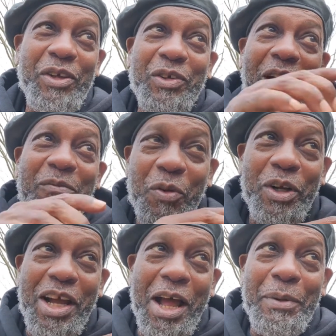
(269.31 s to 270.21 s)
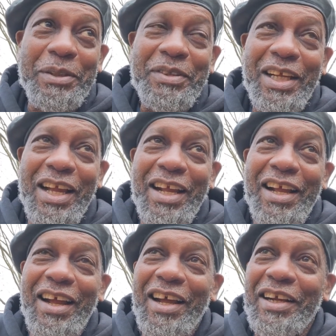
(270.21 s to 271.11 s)
So I wrote a comment.
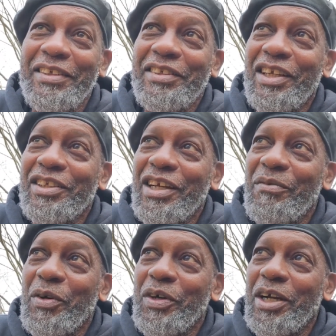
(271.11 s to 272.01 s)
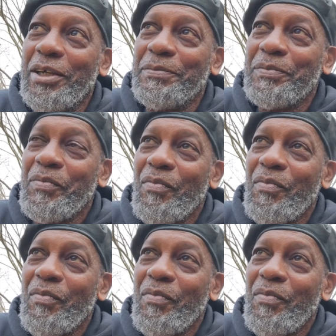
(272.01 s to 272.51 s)
Uh, so I wrote uh,